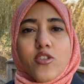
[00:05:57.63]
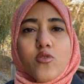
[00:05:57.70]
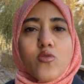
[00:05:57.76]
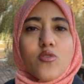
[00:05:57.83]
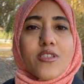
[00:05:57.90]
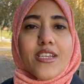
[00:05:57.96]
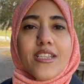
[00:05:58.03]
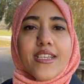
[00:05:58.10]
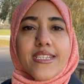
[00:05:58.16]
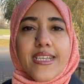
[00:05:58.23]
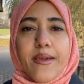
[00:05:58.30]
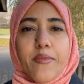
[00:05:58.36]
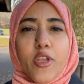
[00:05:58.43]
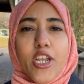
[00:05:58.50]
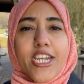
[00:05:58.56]
three Catholic
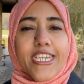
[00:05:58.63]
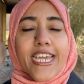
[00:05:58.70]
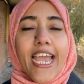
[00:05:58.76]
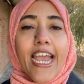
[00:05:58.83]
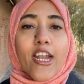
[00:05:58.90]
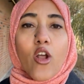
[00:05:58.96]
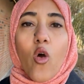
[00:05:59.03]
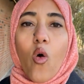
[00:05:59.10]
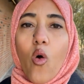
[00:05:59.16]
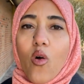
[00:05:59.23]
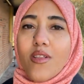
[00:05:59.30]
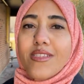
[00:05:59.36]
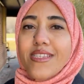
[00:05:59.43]
schools in this community,